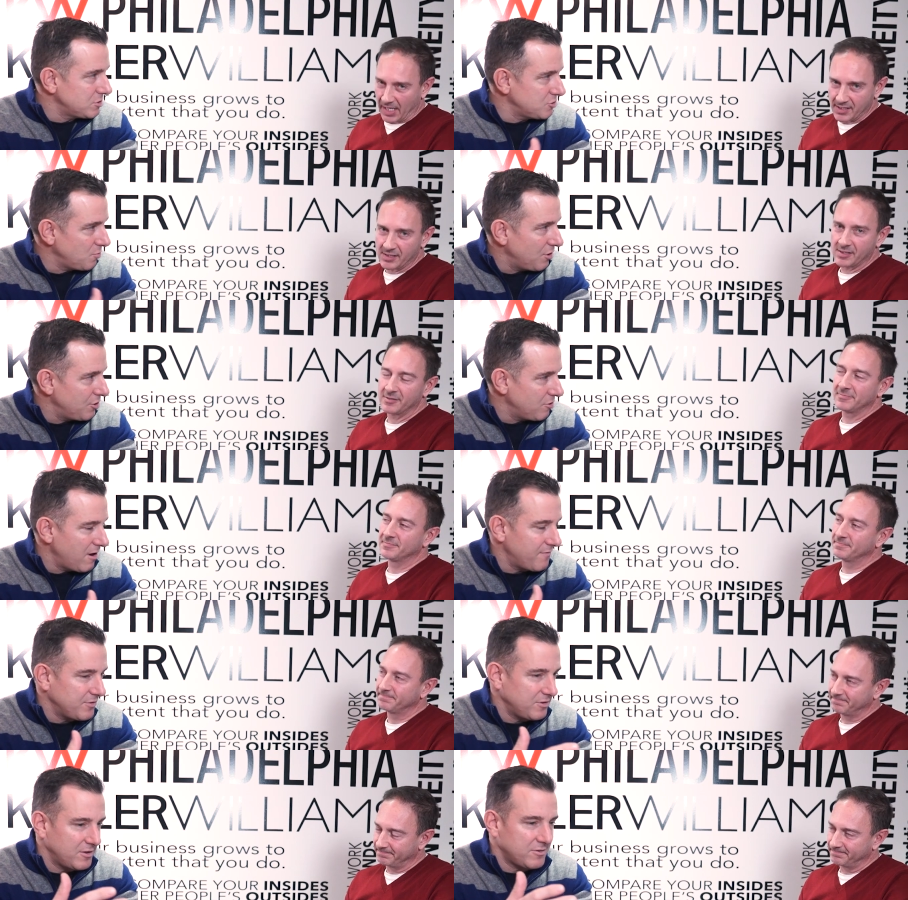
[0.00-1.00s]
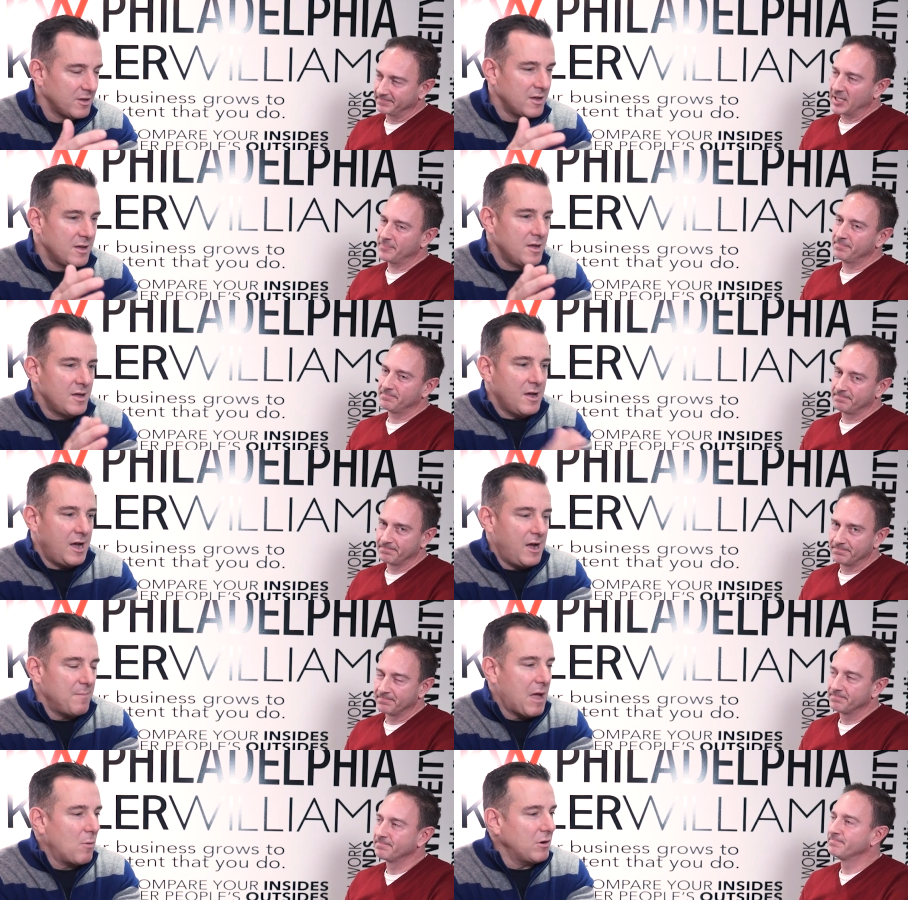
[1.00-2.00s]
Speaker 1: which is where your office is. Yeah.
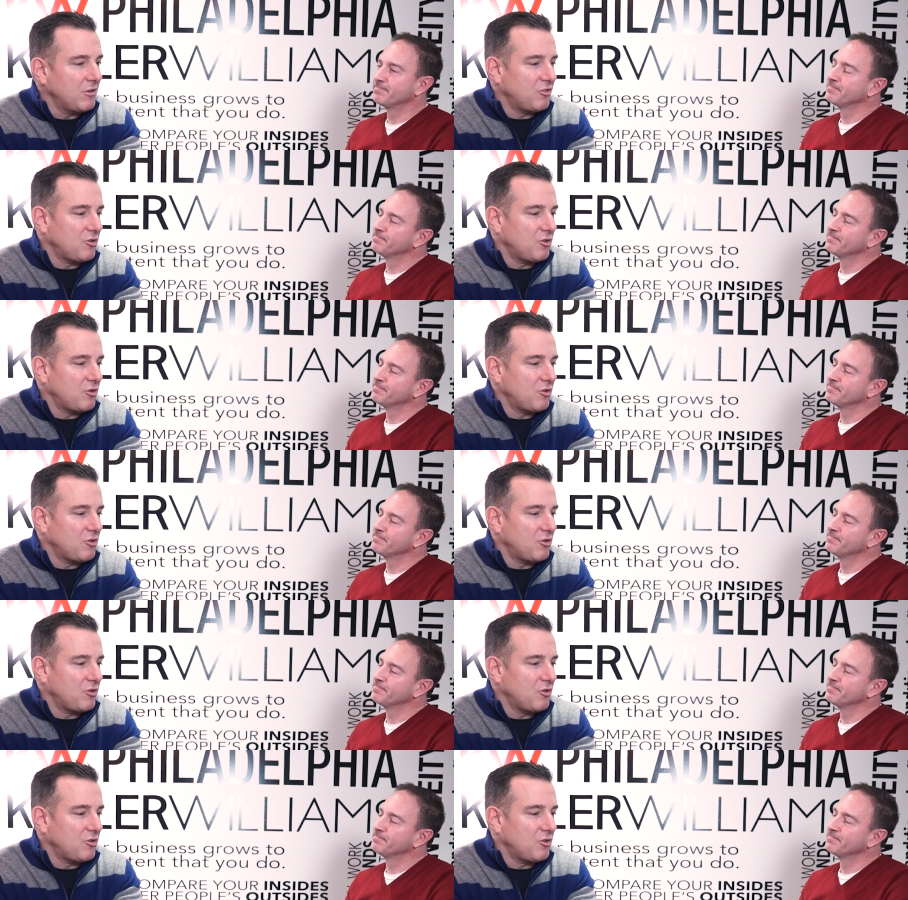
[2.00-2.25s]
I want to